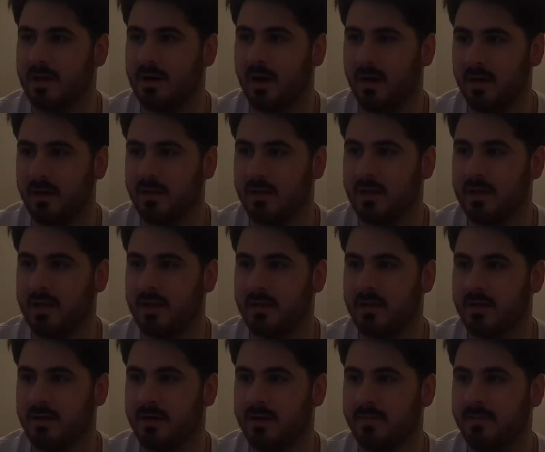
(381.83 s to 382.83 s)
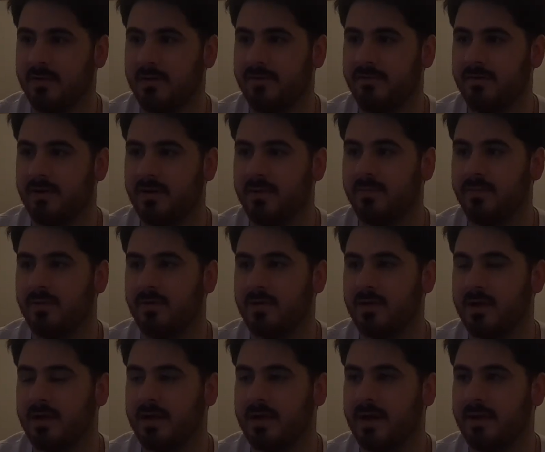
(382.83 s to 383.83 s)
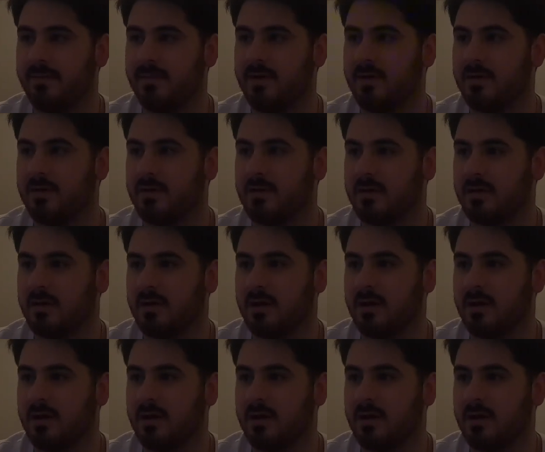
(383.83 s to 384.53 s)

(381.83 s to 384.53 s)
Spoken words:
Honestly, it's going to be a very important game because